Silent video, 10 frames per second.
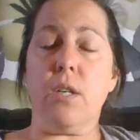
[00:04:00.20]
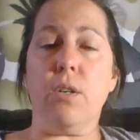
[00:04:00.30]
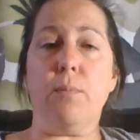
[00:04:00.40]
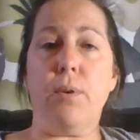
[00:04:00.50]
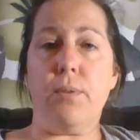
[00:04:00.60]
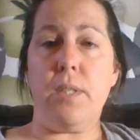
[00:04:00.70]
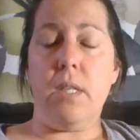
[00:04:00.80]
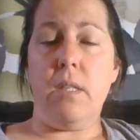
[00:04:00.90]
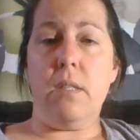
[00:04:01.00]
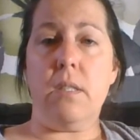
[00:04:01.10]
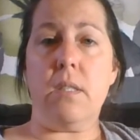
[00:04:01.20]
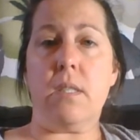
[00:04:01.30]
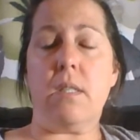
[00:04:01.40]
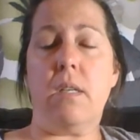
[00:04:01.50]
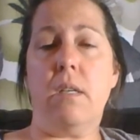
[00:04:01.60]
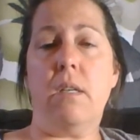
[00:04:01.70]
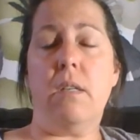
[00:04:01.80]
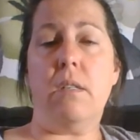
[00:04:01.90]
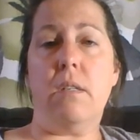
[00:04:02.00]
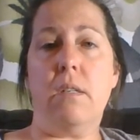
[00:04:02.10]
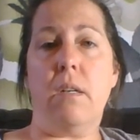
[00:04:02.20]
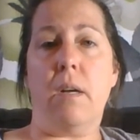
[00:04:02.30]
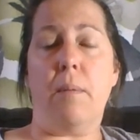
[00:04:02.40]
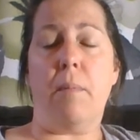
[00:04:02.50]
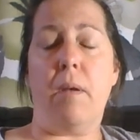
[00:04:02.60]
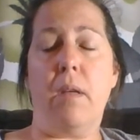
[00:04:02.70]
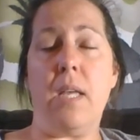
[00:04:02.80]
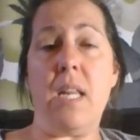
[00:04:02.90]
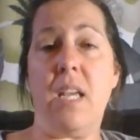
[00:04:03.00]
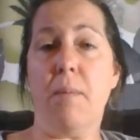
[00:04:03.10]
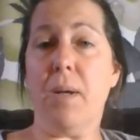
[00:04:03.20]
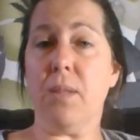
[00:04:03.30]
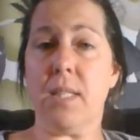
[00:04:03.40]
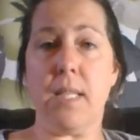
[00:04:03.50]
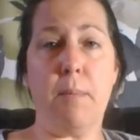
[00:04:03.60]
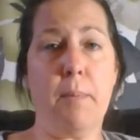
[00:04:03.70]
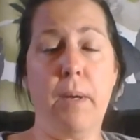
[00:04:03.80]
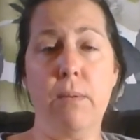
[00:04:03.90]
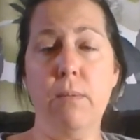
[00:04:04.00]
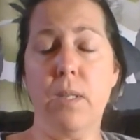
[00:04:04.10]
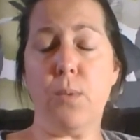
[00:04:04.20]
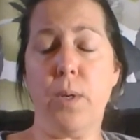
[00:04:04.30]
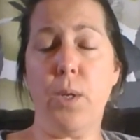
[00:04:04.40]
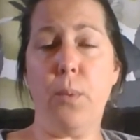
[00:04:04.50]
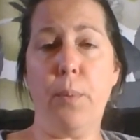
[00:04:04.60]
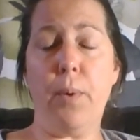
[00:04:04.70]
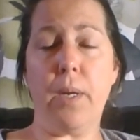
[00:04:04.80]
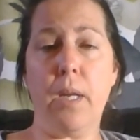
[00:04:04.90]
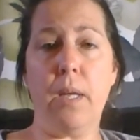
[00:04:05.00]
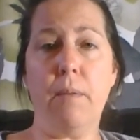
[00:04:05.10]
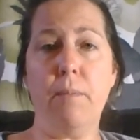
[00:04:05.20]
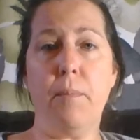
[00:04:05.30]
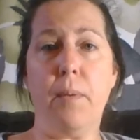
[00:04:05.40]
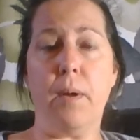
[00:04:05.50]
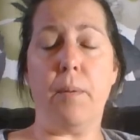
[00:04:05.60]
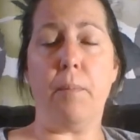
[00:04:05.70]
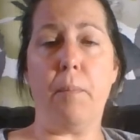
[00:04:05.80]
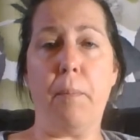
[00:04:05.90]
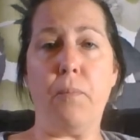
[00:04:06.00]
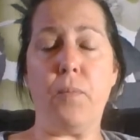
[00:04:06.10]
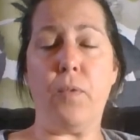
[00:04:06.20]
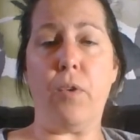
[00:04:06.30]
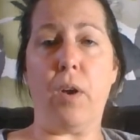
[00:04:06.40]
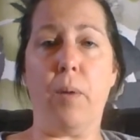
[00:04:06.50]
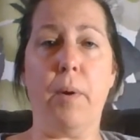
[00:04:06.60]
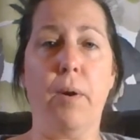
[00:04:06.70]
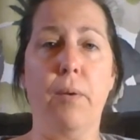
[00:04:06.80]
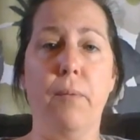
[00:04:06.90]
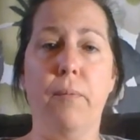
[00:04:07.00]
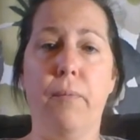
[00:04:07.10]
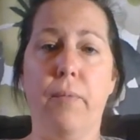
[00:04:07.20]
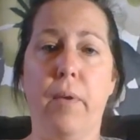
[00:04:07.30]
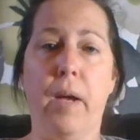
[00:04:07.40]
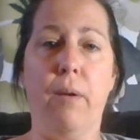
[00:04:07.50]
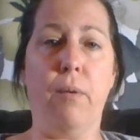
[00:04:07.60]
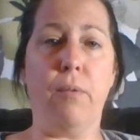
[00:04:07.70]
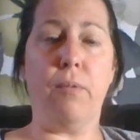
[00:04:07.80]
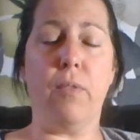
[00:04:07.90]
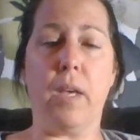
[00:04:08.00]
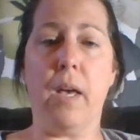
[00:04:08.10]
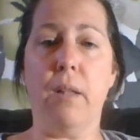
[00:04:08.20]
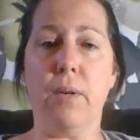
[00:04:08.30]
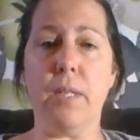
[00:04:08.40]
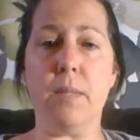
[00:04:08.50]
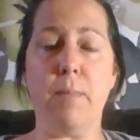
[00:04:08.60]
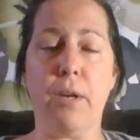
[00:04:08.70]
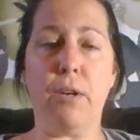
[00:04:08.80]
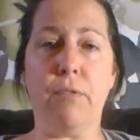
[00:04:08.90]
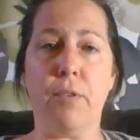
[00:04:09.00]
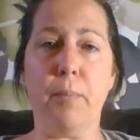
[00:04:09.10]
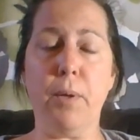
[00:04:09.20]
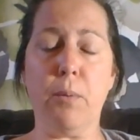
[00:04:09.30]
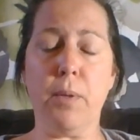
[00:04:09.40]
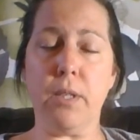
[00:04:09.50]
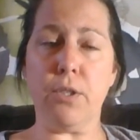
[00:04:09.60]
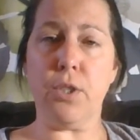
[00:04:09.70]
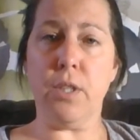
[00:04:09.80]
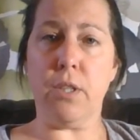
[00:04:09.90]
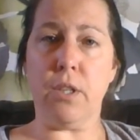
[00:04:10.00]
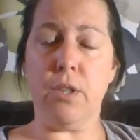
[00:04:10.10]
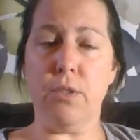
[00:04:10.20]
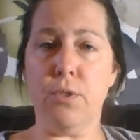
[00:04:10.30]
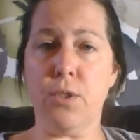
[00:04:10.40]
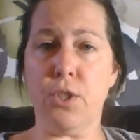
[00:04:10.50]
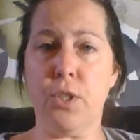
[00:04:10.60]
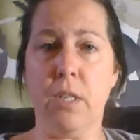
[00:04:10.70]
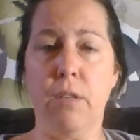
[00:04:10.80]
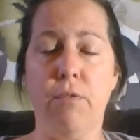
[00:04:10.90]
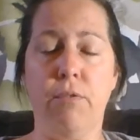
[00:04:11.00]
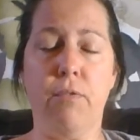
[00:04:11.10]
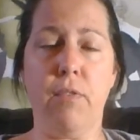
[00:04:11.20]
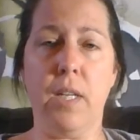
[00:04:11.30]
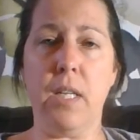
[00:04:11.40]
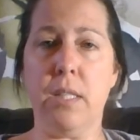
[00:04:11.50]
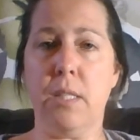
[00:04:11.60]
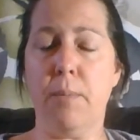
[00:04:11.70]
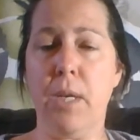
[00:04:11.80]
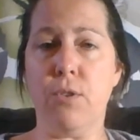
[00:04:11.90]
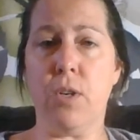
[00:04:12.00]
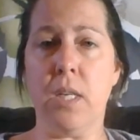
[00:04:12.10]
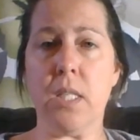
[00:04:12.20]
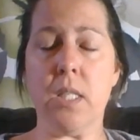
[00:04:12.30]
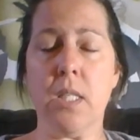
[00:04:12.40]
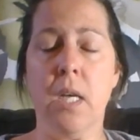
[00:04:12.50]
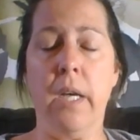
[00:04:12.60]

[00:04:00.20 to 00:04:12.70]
and good proteins? Eating about the same amount as when you were pregnant? Talk about how the calories matter for milk production and the good nutrition if it needs to be addressed.